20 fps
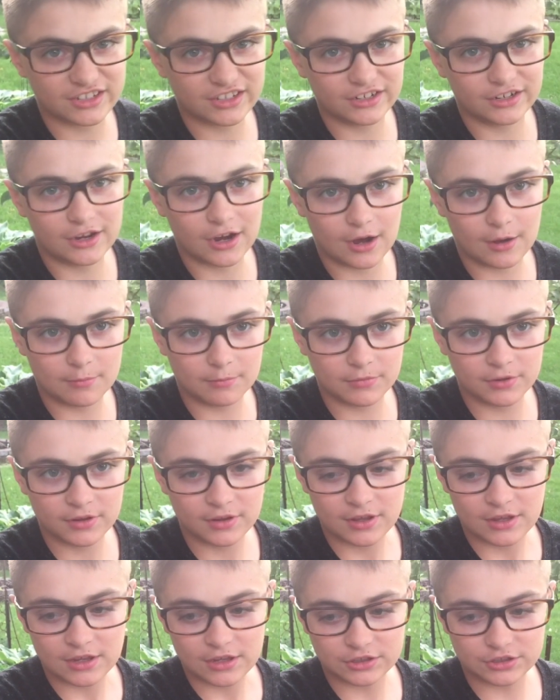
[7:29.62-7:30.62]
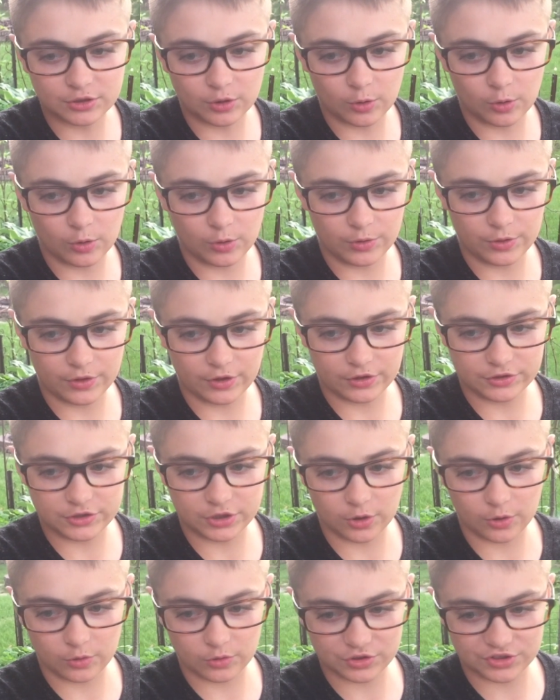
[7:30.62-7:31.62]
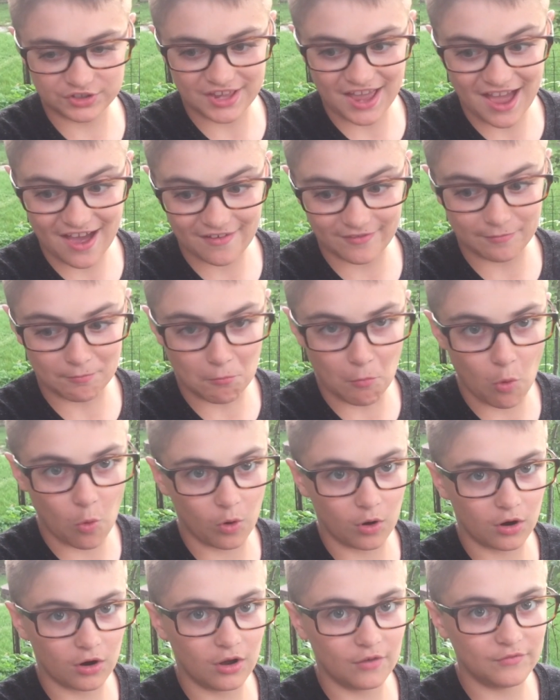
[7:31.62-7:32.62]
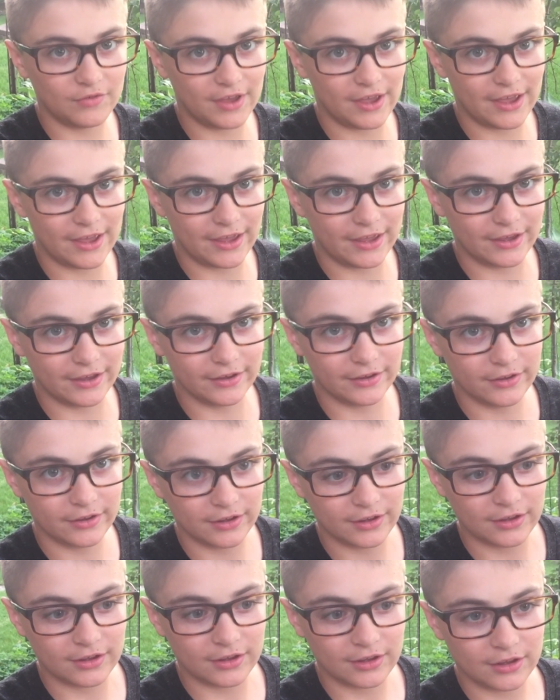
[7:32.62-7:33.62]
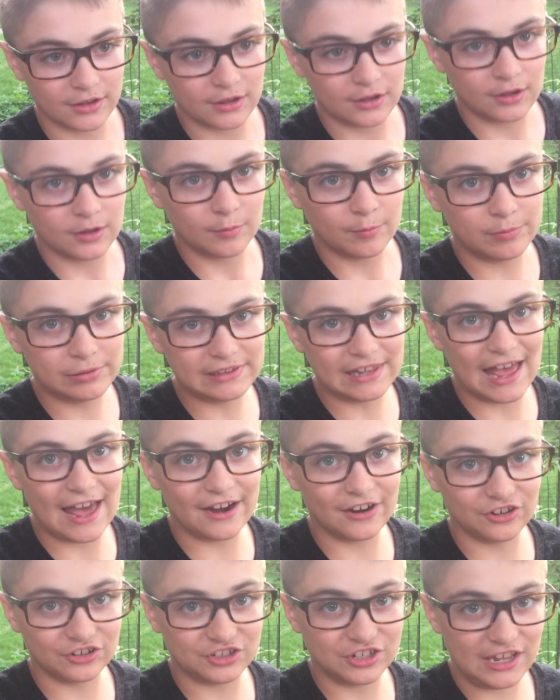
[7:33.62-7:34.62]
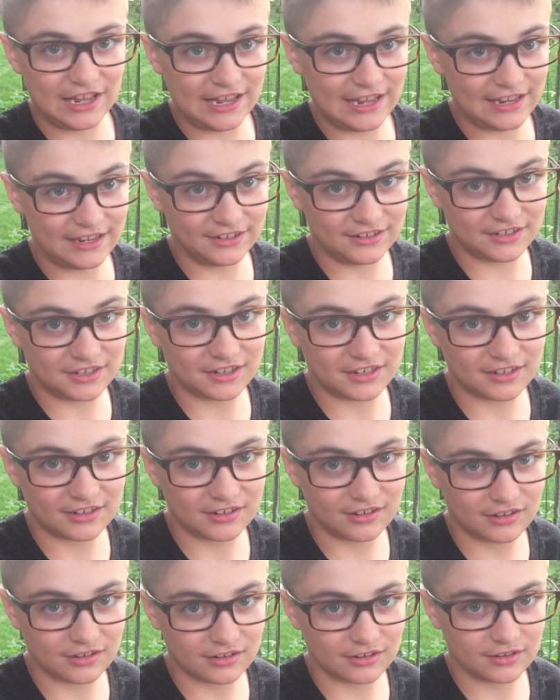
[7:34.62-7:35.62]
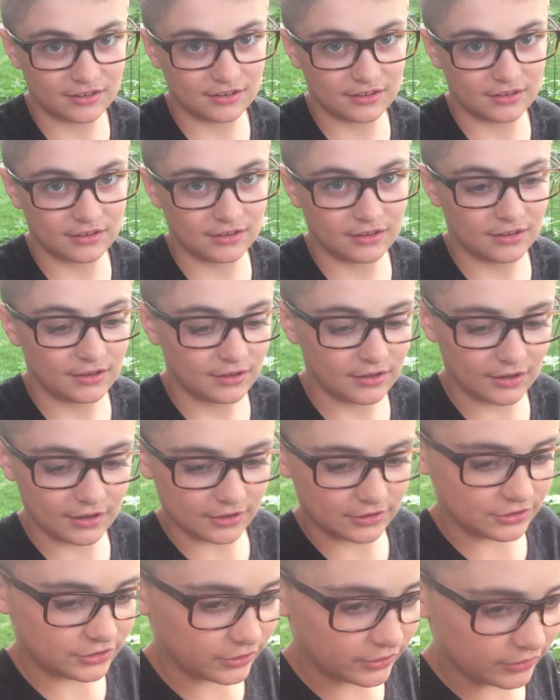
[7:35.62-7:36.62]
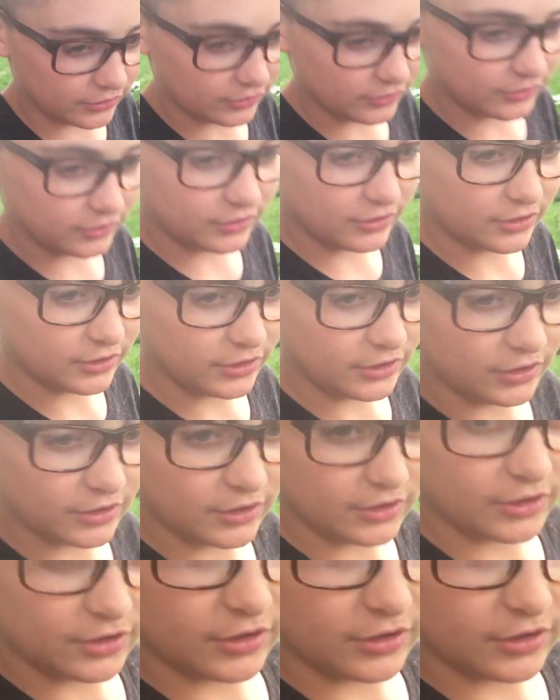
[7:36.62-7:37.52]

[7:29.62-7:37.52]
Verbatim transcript: can come, so the toads have more of a platter to eat. Yes. Yeah, so, so let me show, show